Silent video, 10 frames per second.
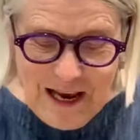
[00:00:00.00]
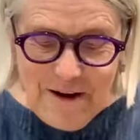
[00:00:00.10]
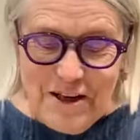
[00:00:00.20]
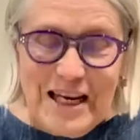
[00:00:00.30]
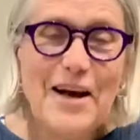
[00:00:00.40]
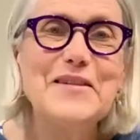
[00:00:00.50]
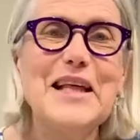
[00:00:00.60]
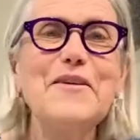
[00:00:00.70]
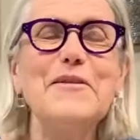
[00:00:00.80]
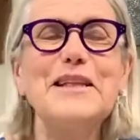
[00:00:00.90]
Every now and
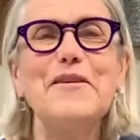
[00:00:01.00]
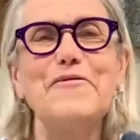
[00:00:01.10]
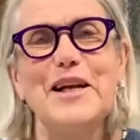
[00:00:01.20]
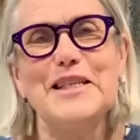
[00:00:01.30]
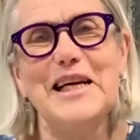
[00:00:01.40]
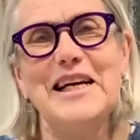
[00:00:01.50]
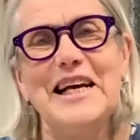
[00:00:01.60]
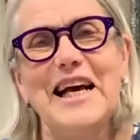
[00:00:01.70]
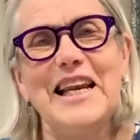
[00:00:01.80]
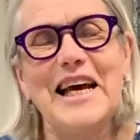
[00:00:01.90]
then when they felt
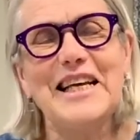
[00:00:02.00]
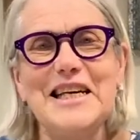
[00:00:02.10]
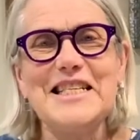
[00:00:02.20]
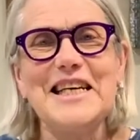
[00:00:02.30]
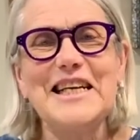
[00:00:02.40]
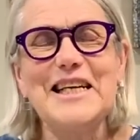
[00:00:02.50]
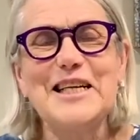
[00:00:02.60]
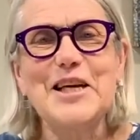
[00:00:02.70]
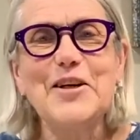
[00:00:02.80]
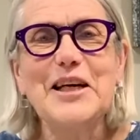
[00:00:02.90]
like eating a little
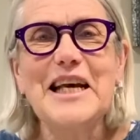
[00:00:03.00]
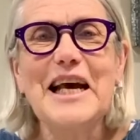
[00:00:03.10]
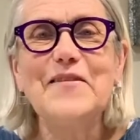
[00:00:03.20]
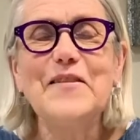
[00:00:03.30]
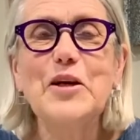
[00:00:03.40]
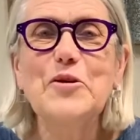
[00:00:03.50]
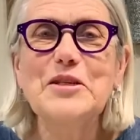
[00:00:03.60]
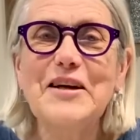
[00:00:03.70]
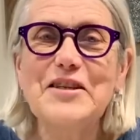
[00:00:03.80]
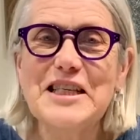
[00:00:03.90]
duck again, they'd go
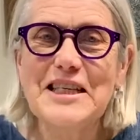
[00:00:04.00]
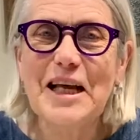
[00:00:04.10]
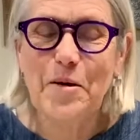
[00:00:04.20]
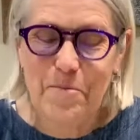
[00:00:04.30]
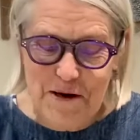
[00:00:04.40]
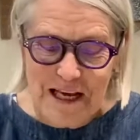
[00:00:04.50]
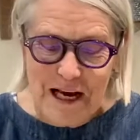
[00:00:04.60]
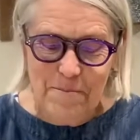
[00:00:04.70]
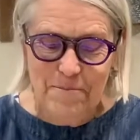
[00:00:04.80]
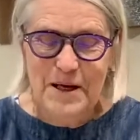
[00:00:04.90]
down to the cellar, bring up